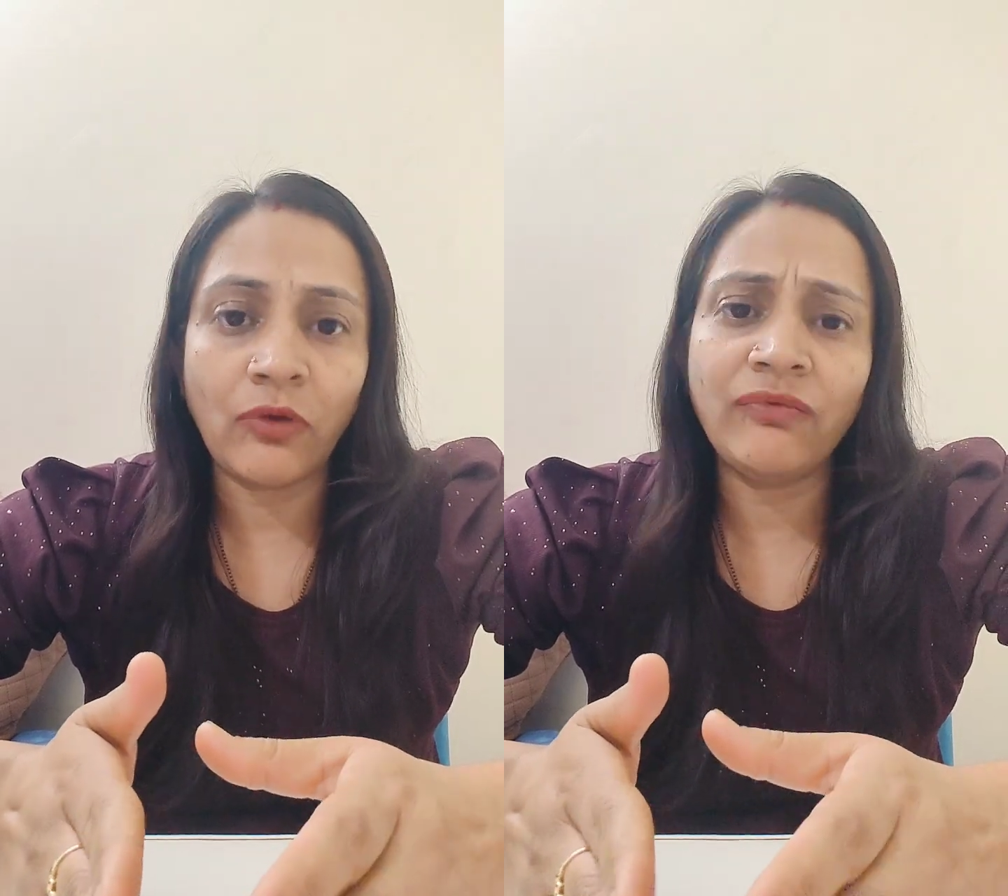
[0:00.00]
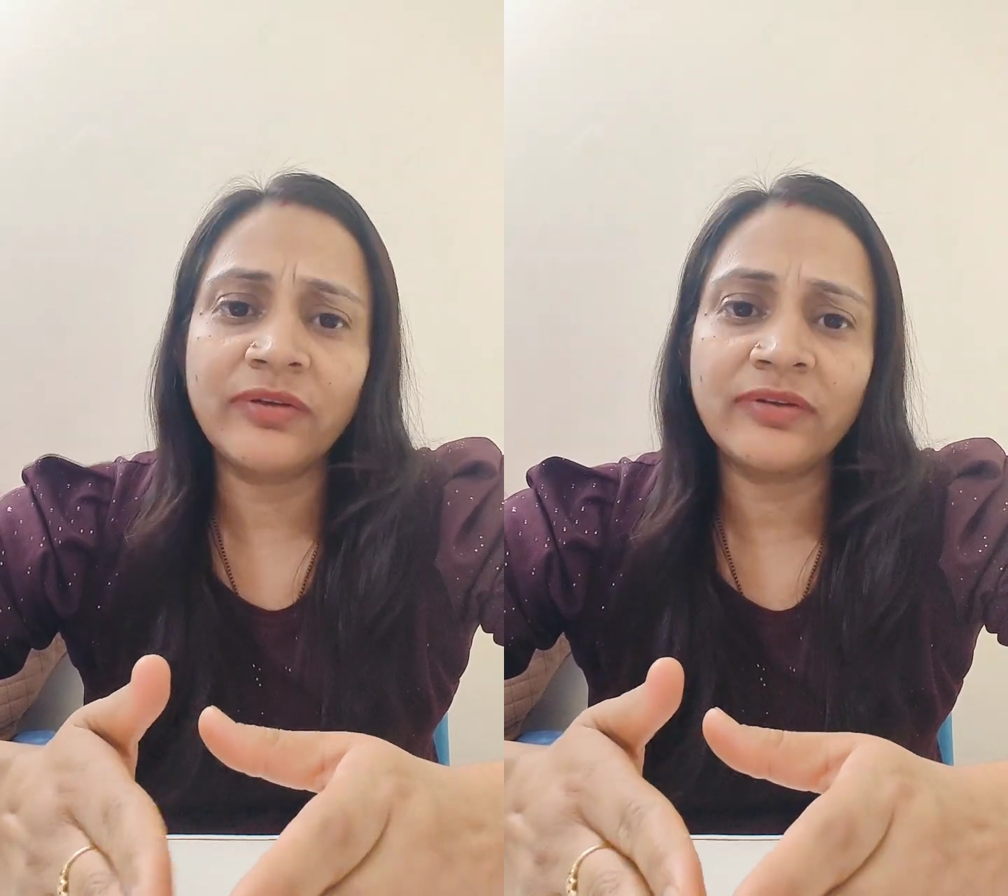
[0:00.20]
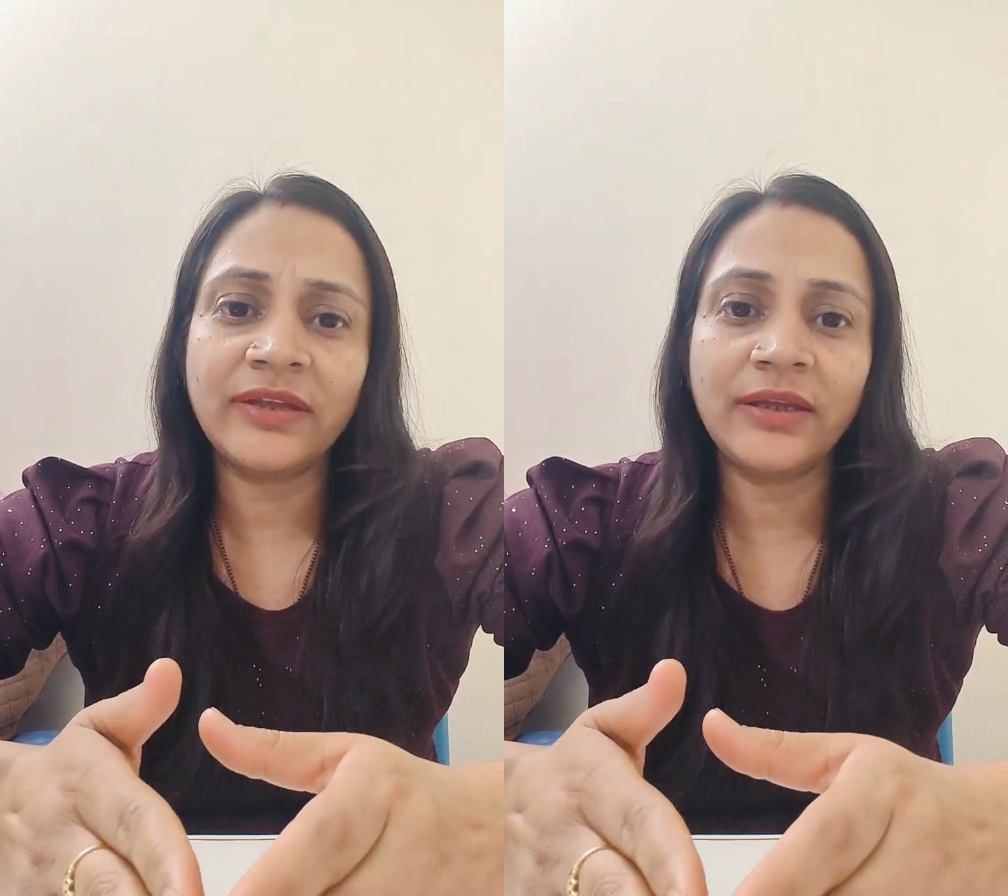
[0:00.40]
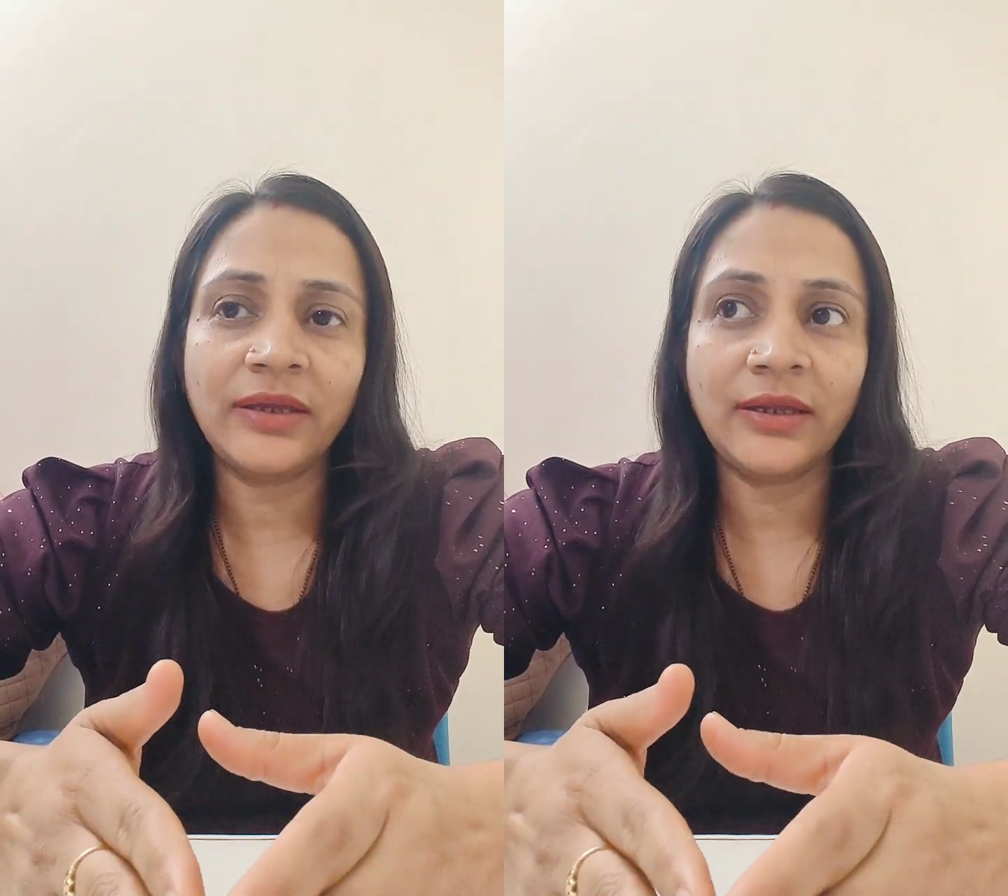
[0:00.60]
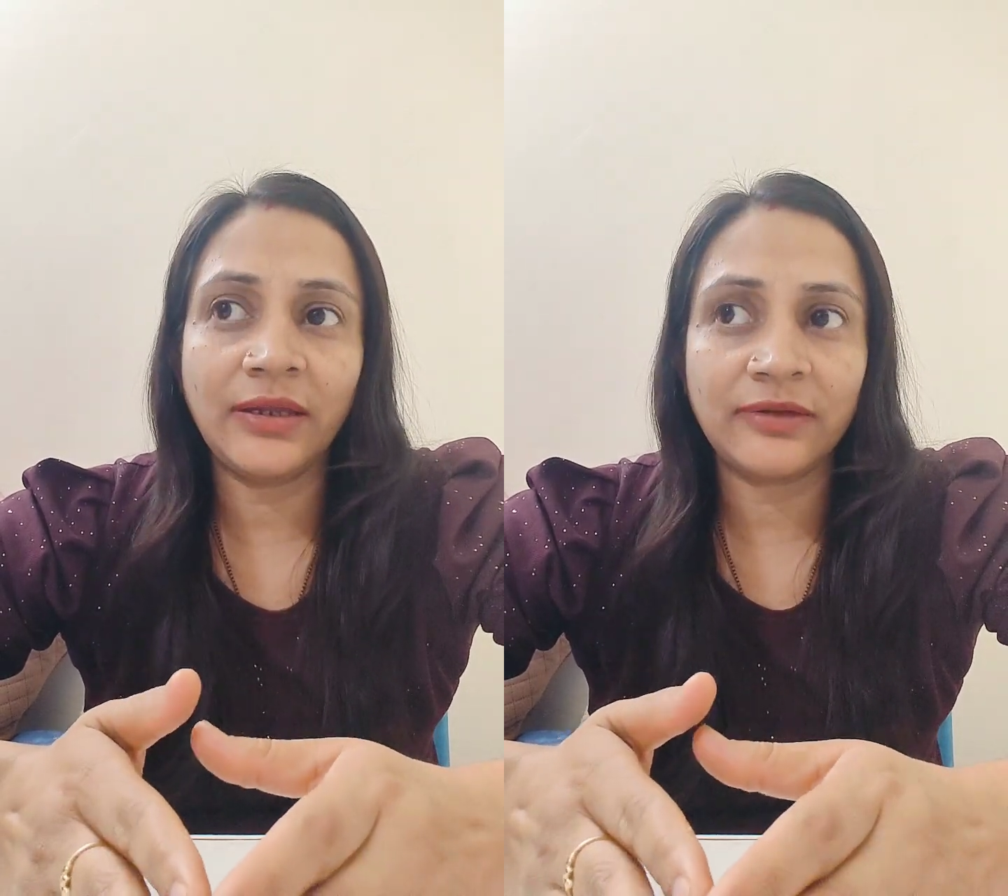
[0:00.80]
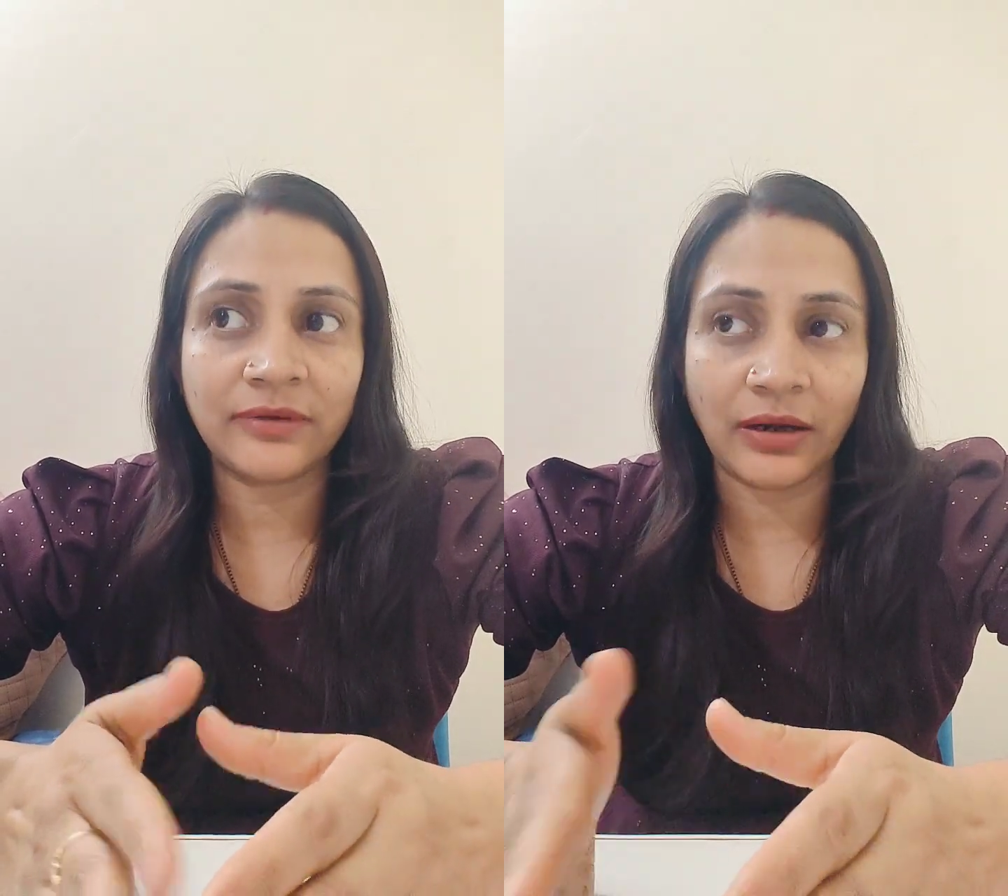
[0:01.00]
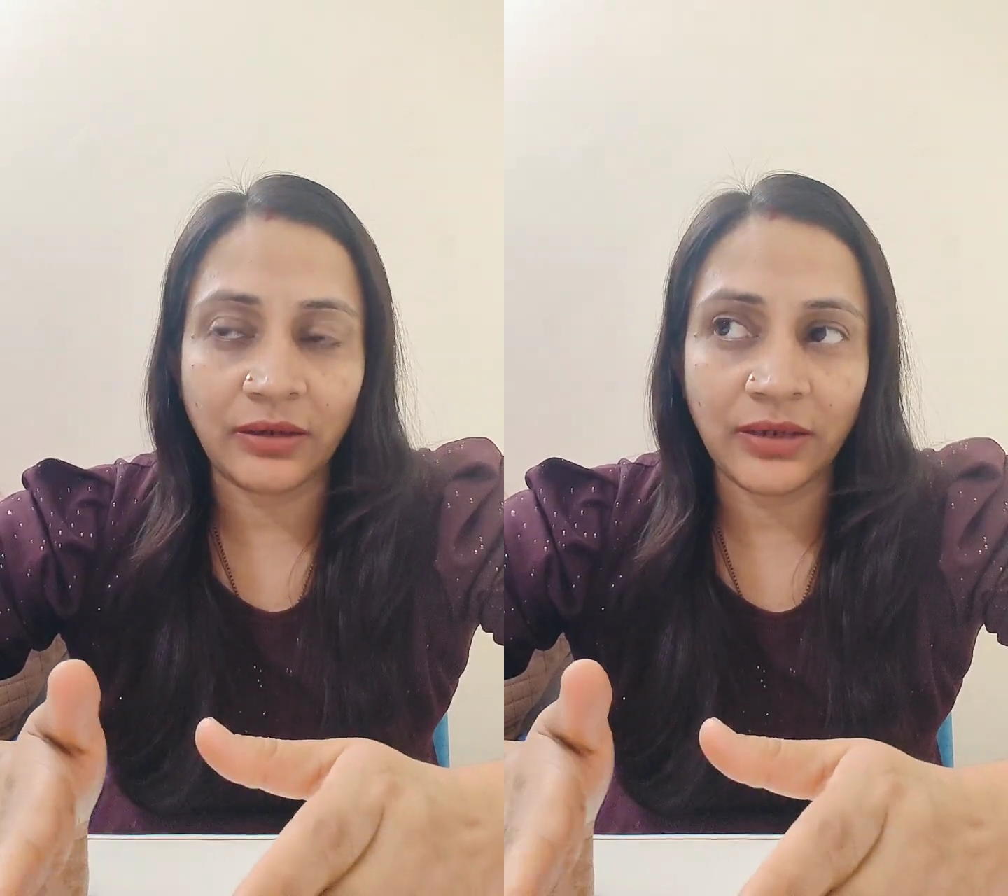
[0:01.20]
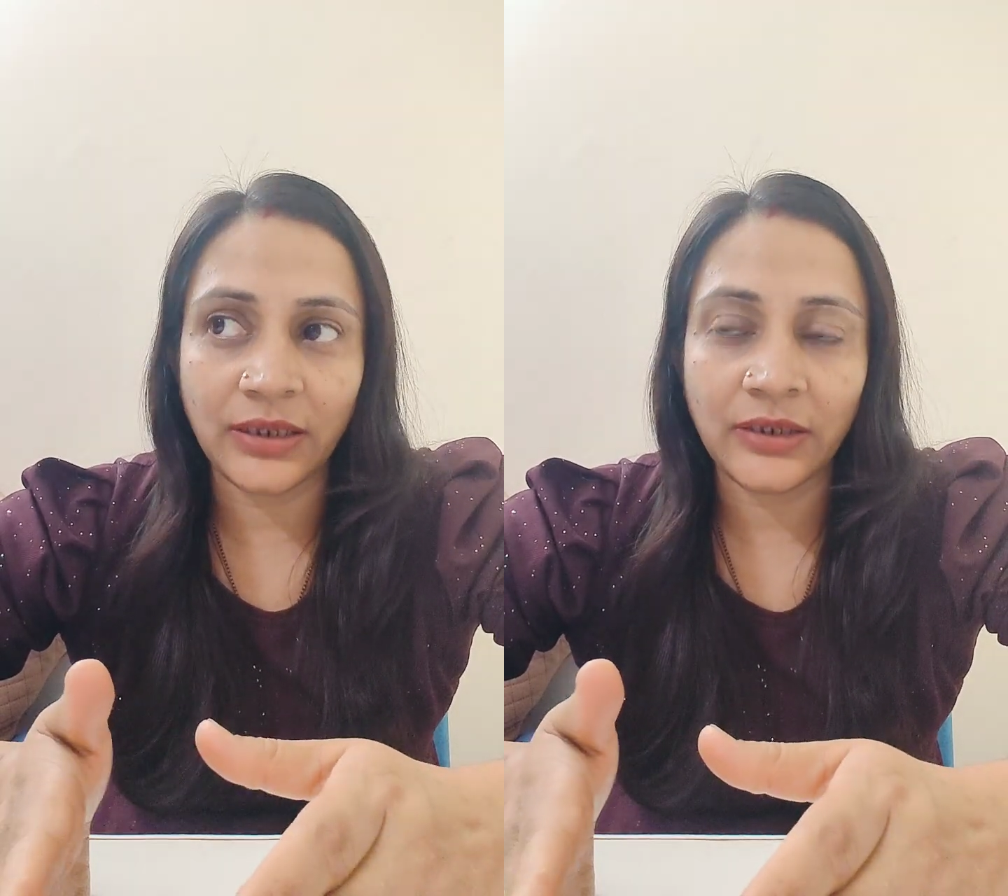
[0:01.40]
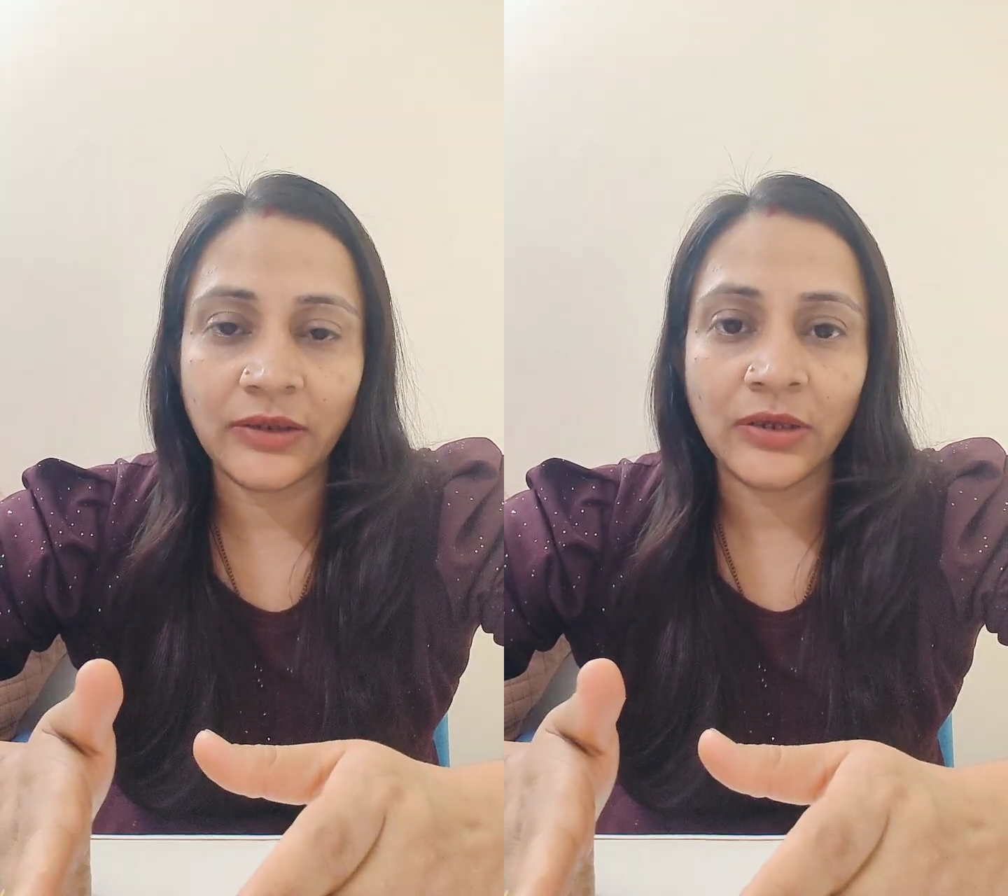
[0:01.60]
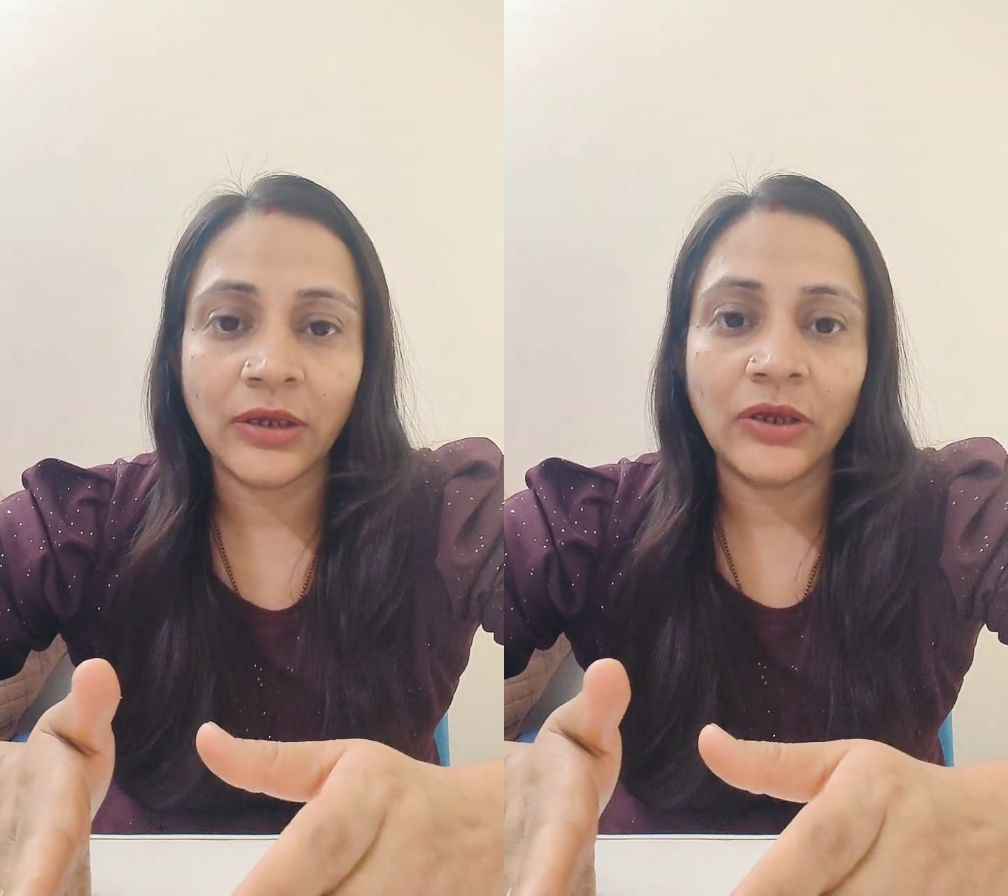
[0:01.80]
obviously in starting